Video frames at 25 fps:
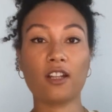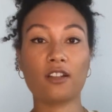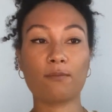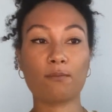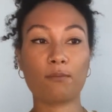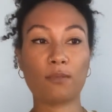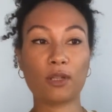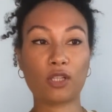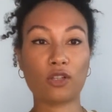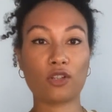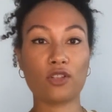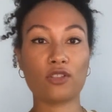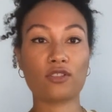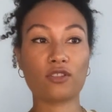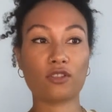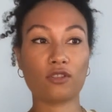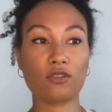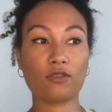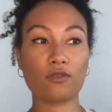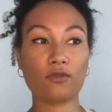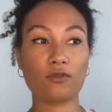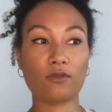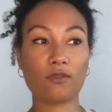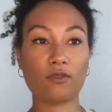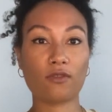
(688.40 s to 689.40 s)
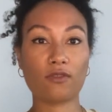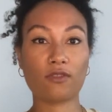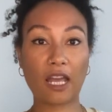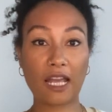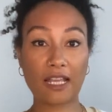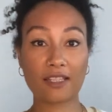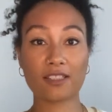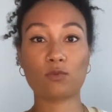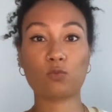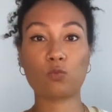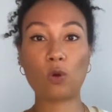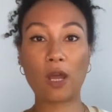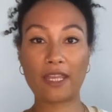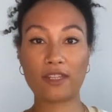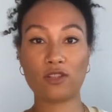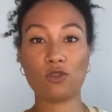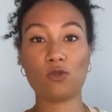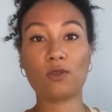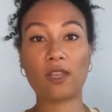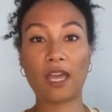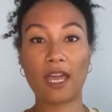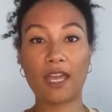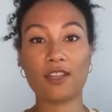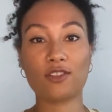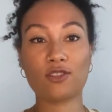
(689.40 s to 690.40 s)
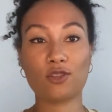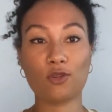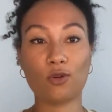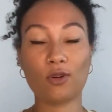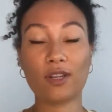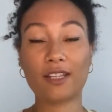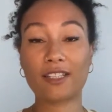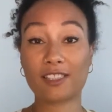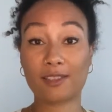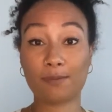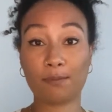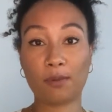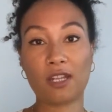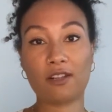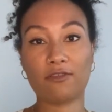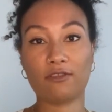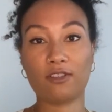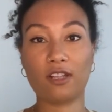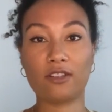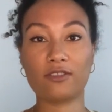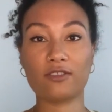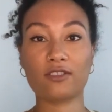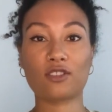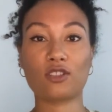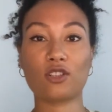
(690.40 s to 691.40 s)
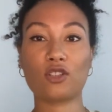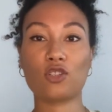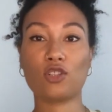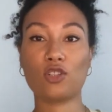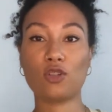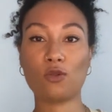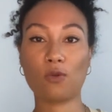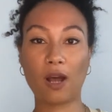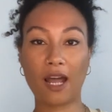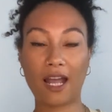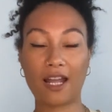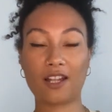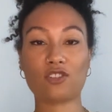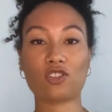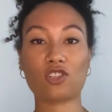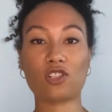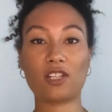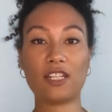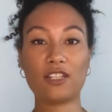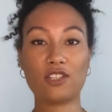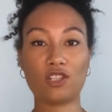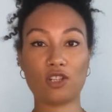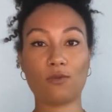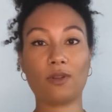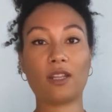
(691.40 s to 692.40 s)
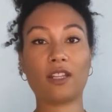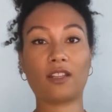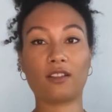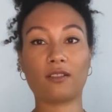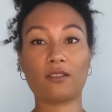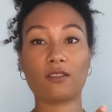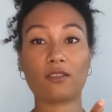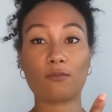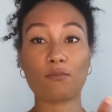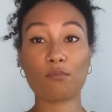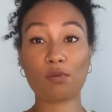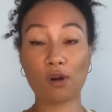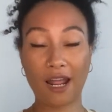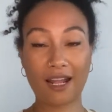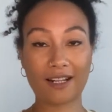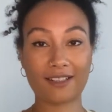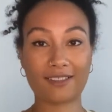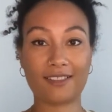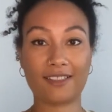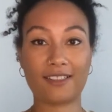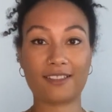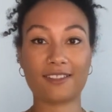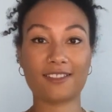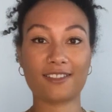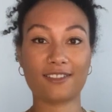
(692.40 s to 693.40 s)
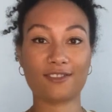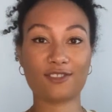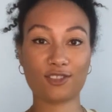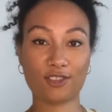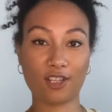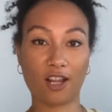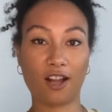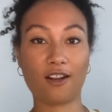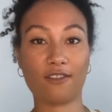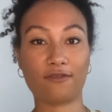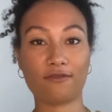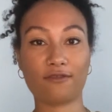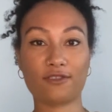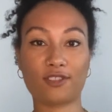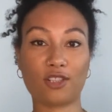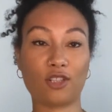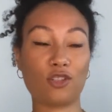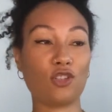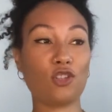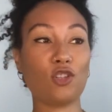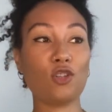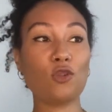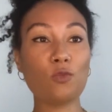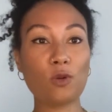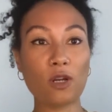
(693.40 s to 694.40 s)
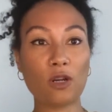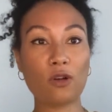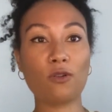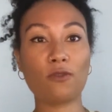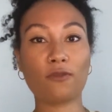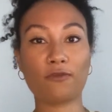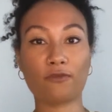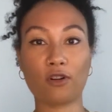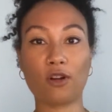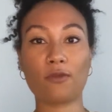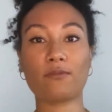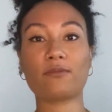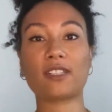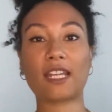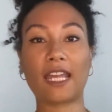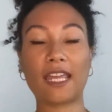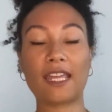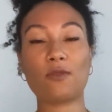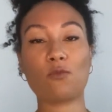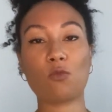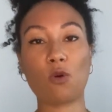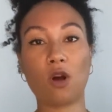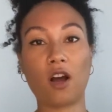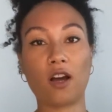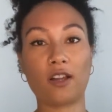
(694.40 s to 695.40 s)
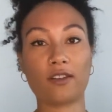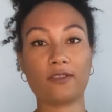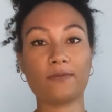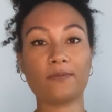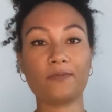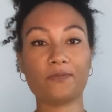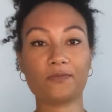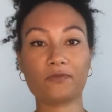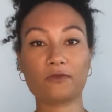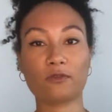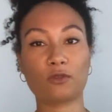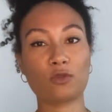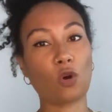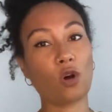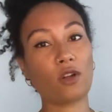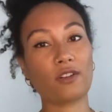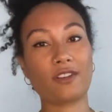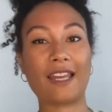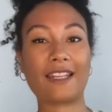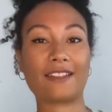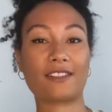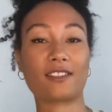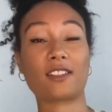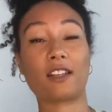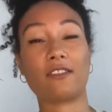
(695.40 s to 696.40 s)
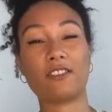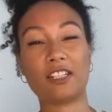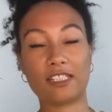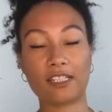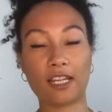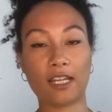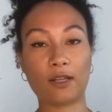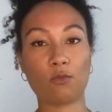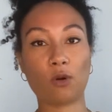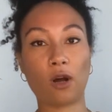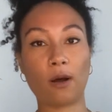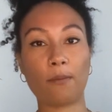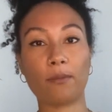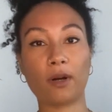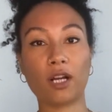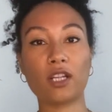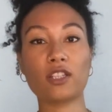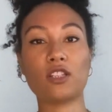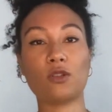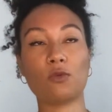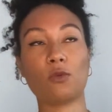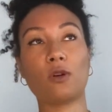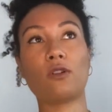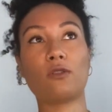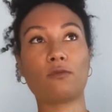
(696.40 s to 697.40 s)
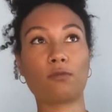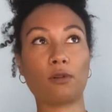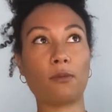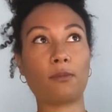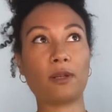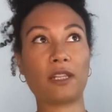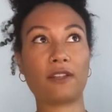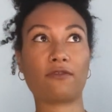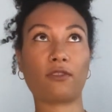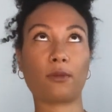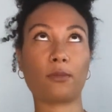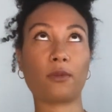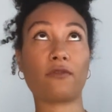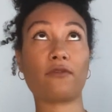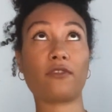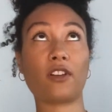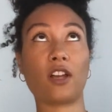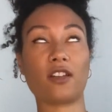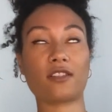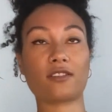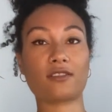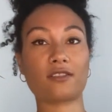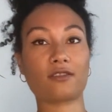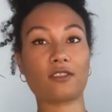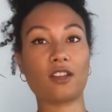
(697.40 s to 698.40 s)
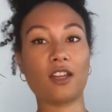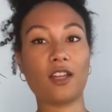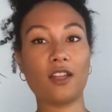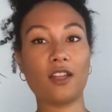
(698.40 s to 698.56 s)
because that's where you get your experience. You're actually doing practice stuff. So you will, from day one, not necessarily day one, but you will probably from the first,